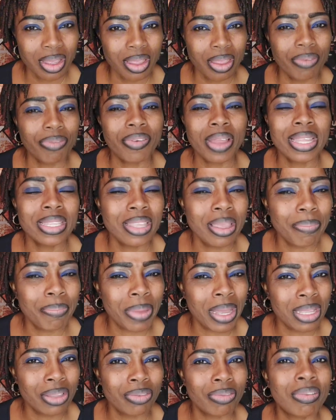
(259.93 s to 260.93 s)
If I did
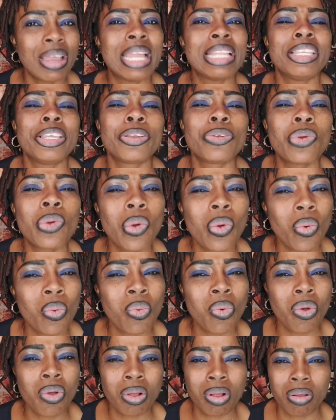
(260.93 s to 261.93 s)
part of it, they go
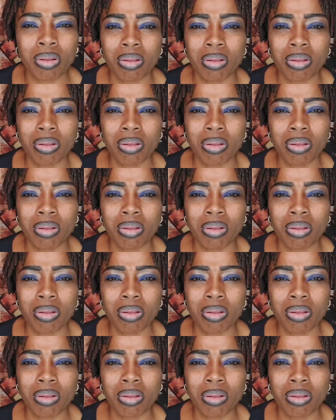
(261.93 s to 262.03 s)
work.